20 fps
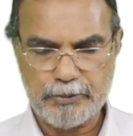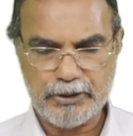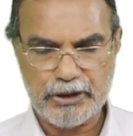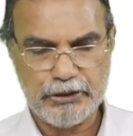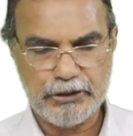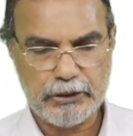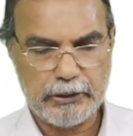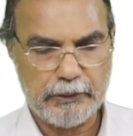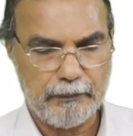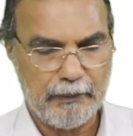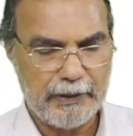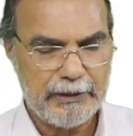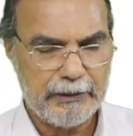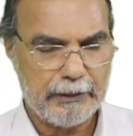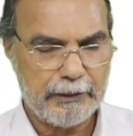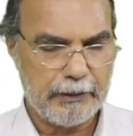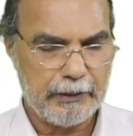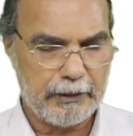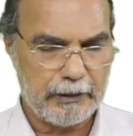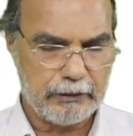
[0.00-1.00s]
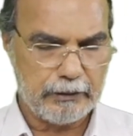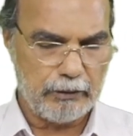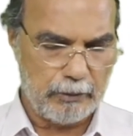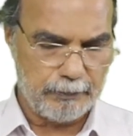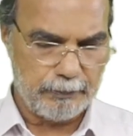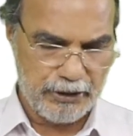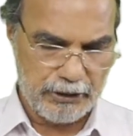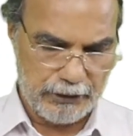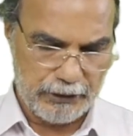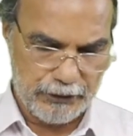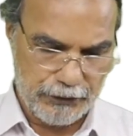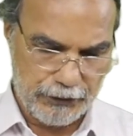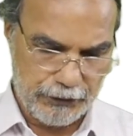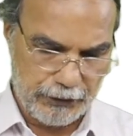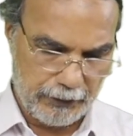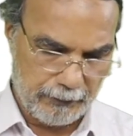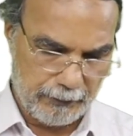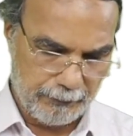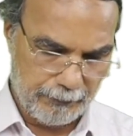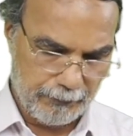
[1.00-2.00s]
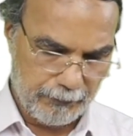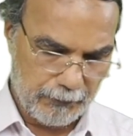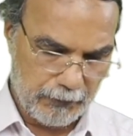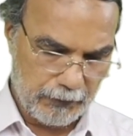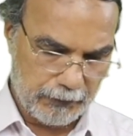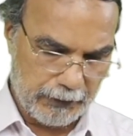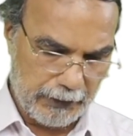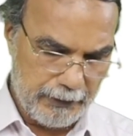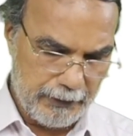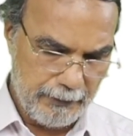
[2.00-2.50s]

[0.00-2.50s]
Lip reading: given, the correct option is C. Okay?